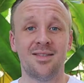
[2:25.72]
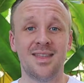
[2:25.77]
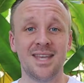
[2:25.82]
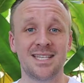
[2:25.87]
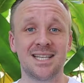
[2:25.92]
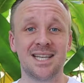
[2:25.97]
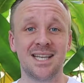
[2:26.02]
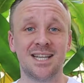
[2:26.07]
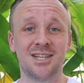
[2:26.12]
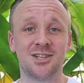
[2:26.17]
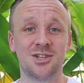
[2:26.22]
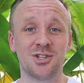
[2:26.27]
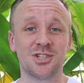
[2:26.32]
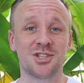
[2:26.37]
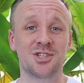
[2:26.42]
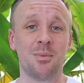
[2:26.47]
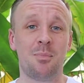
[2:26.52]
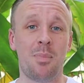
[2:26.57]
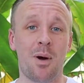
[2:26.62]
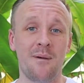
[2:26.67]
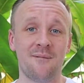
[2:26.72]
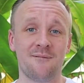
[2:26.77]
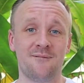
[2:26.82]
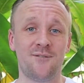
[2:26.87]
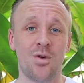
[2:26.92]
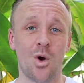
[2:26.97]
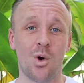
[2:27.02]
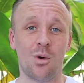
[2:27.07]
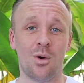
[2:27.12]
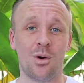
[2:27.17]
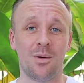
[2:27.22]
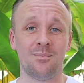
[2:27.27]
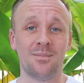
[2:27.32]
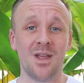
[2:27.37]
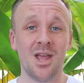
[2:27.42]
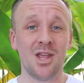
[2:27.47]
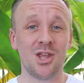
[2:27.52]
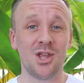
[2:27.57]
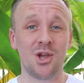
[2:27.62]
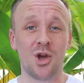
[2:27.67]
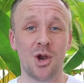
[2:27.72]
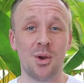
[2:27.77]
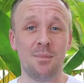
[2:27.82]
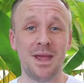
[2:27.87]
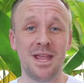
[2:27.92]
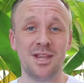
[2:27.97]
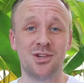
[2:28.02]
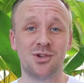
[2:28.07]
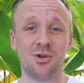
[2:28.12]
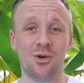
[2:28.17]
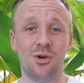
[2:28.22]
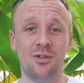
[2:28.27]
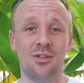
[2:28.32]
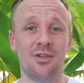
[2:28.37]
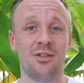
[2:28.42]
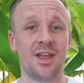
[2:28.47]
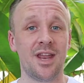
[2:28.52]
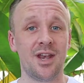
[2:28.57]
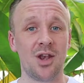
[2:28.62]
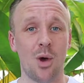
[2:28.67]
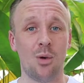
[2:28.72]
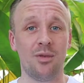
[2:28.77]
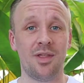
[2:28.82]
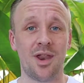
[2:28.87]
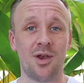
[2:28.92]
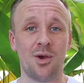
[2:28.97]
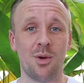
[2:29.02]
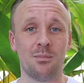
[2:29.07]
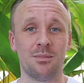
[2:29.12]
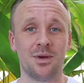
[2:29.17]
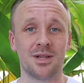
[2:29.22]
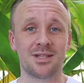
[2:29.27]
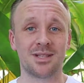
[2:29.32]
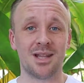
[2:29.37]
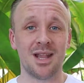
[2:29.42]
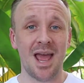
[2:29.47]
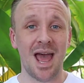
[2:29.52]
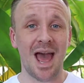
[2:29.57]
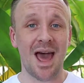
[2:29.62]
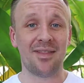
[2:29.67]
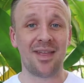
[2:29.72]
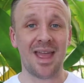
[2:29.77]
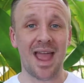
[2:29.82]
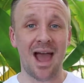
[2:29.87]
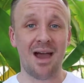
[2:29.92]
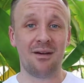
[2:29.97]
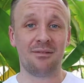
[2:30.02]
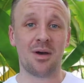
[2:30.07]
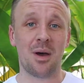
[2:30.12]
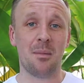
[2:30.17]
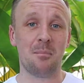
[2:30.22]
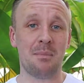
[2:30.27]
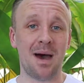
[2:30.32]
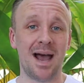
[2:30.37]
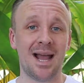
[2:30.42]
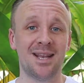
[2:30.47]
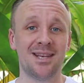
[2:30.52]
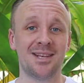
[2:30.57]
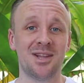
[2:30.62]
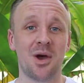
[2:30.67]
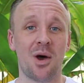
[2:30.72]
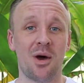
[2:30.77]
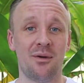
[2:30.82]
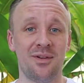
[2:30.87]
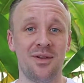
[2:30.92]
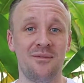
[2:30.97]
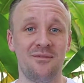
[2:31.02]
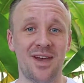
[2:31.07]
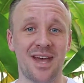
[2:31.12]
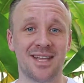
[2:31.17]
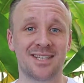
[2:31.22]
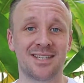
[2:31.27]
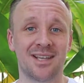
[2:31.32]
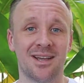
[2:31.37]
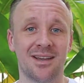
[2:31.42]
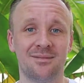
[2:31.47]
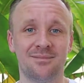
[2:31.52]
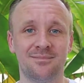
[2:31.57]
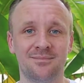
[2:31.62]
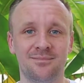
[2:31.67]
This leads us to point 4. You've got to make sure that they know their numbers and they have a mind of an investor.